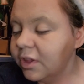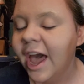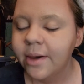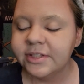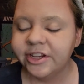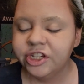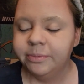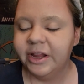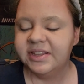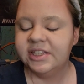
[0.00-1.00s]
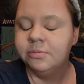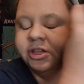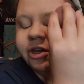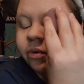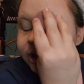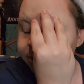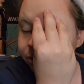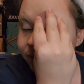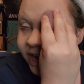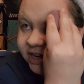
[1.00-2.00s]
I was actually blessed to be the only
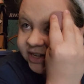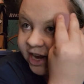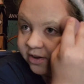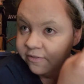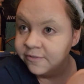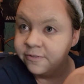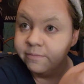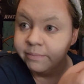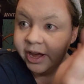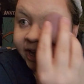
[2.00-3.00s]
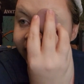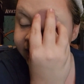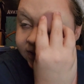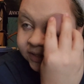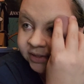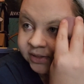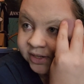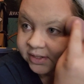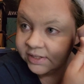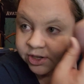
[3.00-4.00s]
brunette out of my
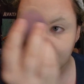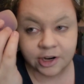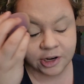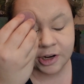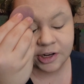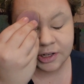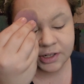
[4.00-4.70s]
sisters,